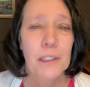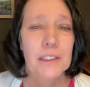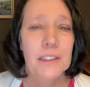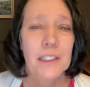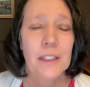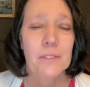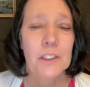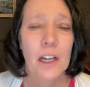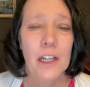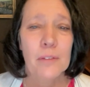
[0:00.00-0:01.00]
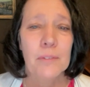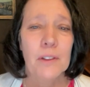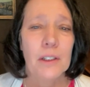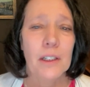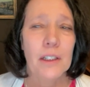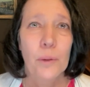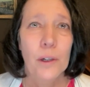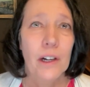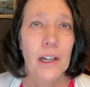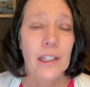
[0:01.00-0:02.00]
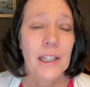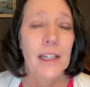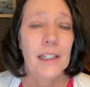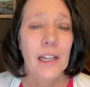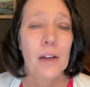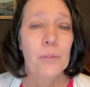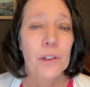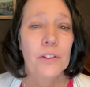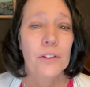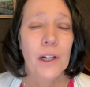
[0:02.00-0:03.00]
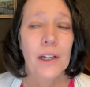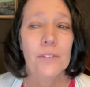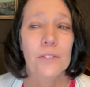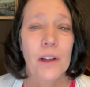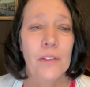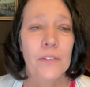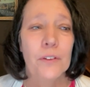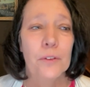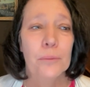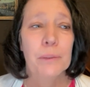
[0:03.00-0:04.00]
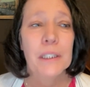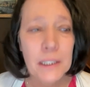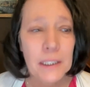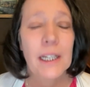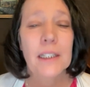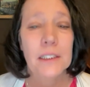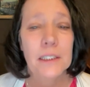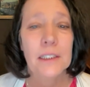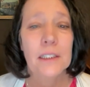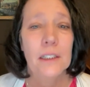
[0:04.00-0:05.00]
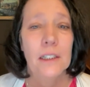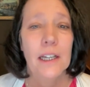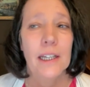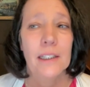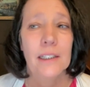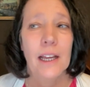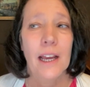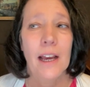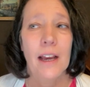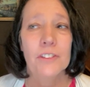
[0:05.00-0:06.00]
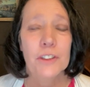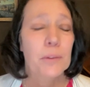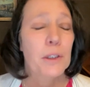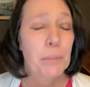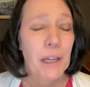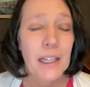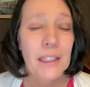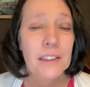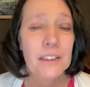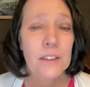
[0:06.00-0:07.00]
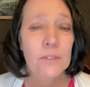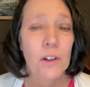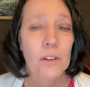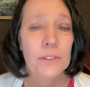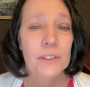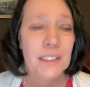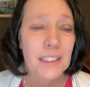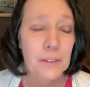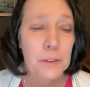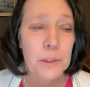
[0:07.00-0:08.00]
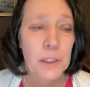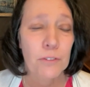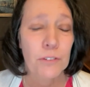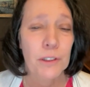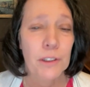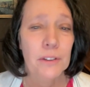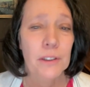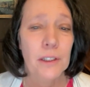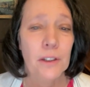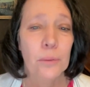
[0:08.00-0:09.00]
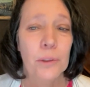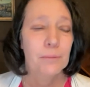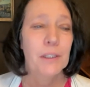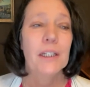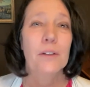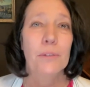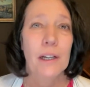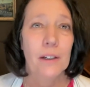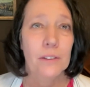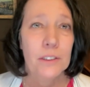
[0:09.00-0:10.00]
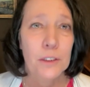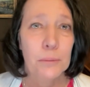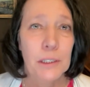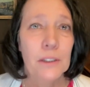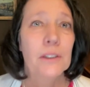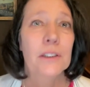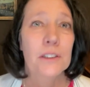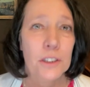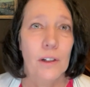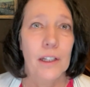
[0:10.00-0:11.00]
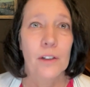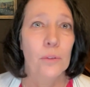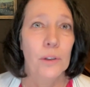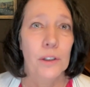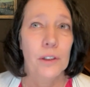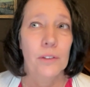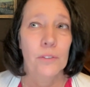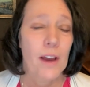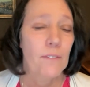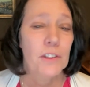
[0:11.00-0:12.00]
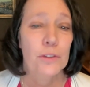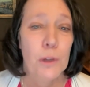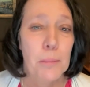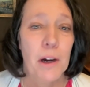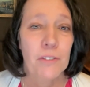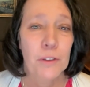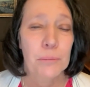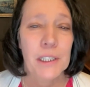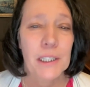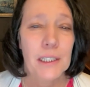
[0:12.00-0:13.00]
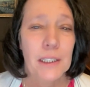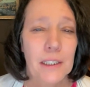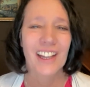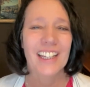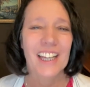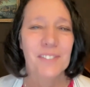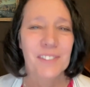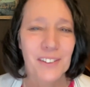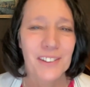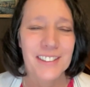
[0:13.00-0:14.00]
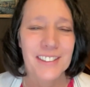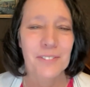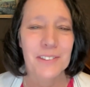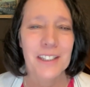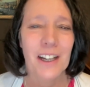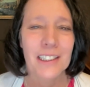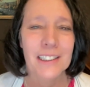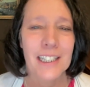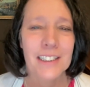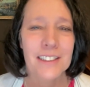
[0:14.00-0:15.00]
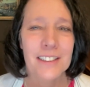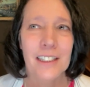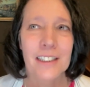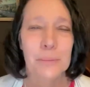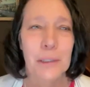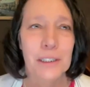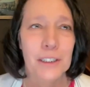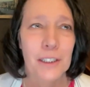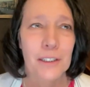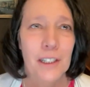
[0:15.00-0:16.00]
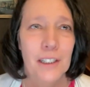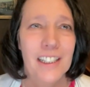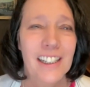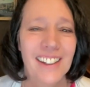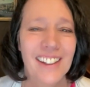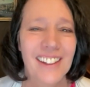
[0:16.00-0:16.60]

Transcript: but at the same time, where I can, I'm with you. I'd rather be connected and have some of the pain that's involved with seeing them suffer here and there, being around some illness. I don't want to have this rub off on me. Like, even though this stuff is not contagious like dementia, yeah,